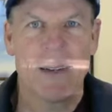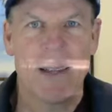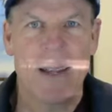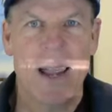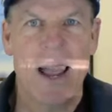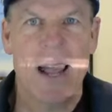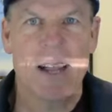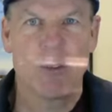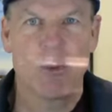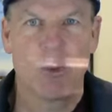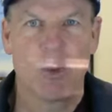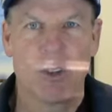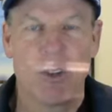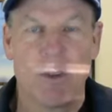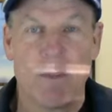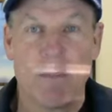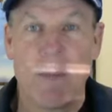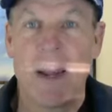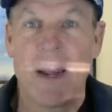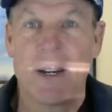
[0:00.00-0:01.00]
the actual
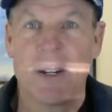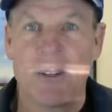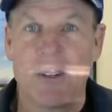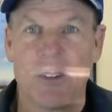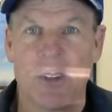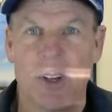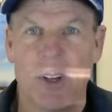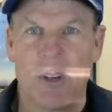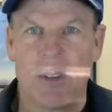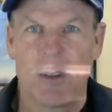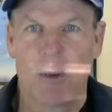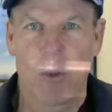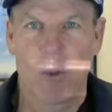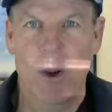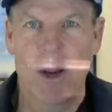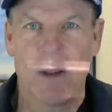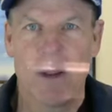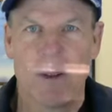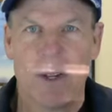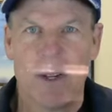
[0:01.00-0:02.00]
tomatoes into the
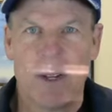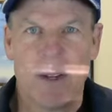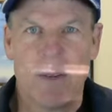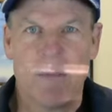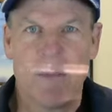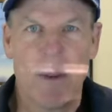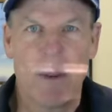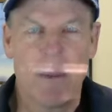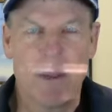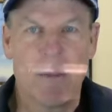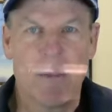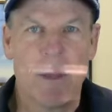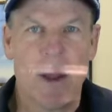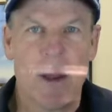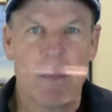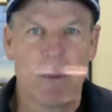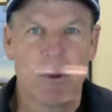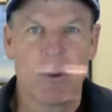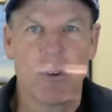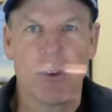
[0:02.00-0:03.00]
ground, maybe the
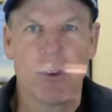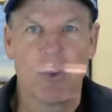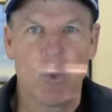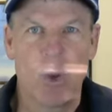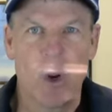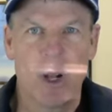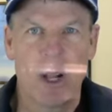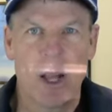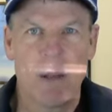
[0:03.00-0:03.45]
peppers as well.